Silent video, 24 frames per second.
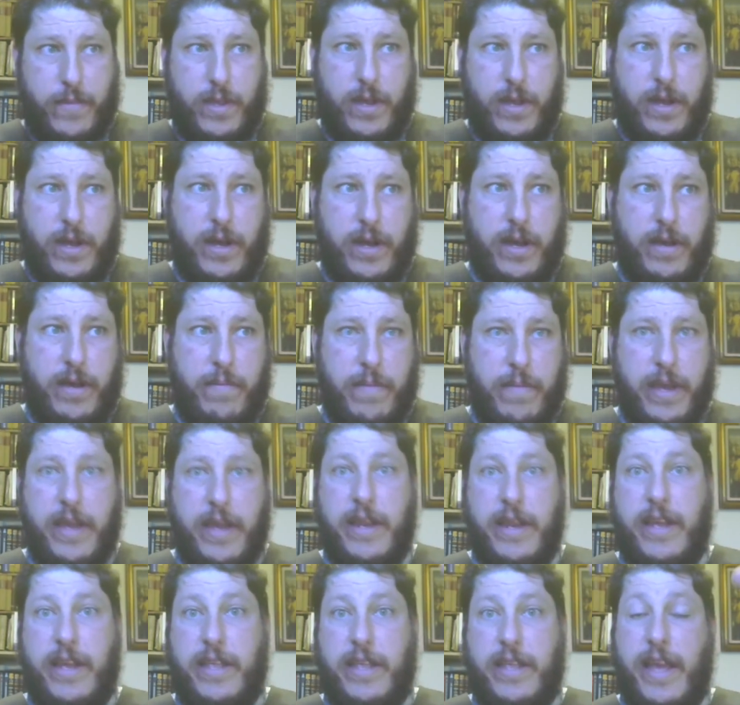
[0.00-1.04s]
um,
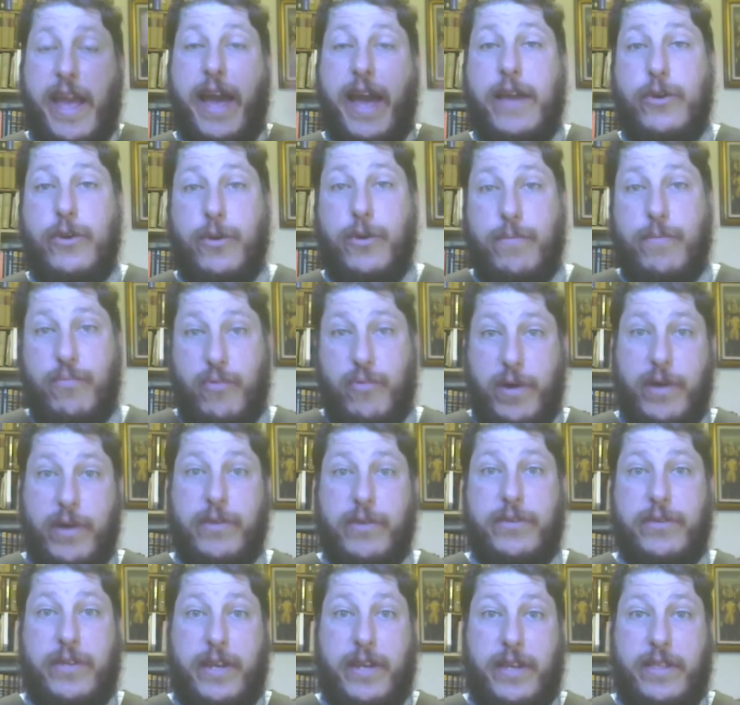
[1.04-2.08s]
and, and it had your
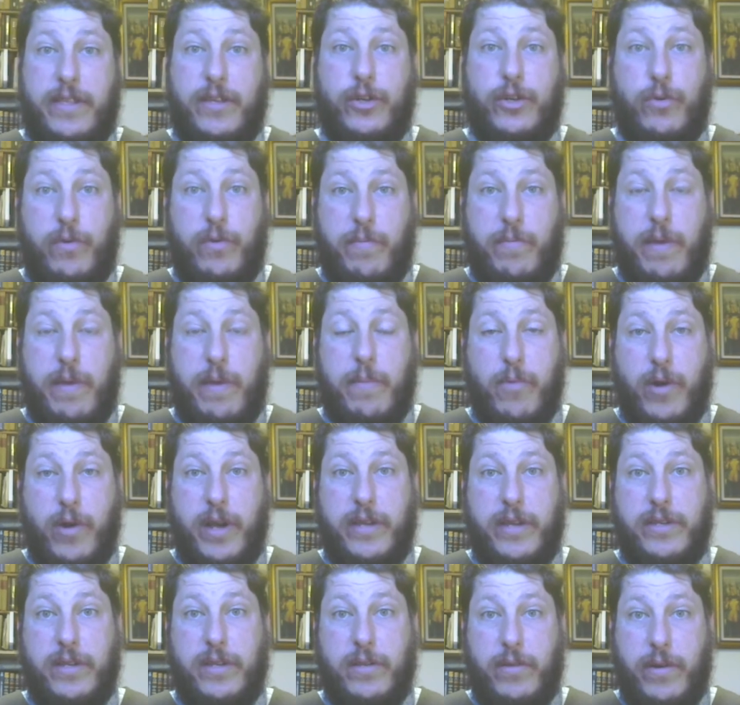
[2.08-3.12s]
prayers in it that you would
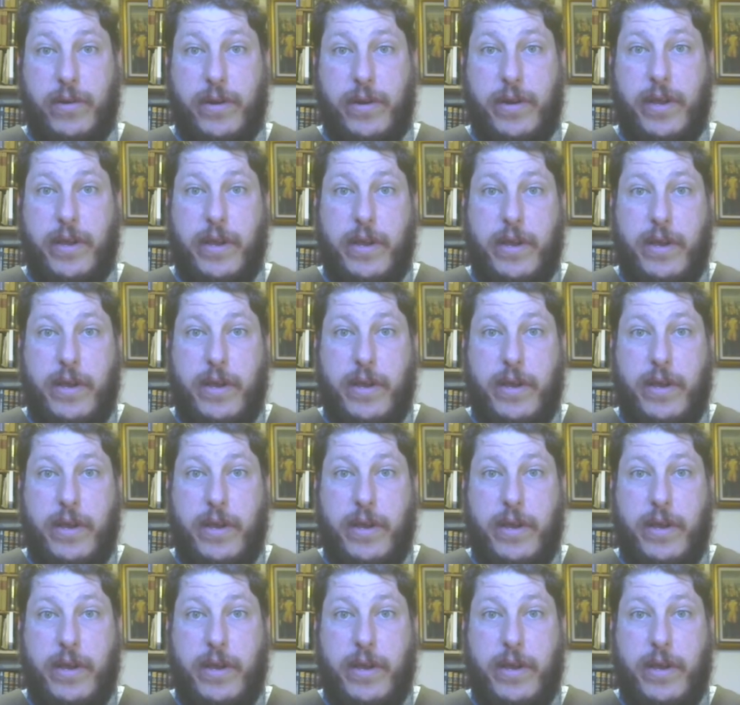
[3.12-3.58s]
memorize and learn.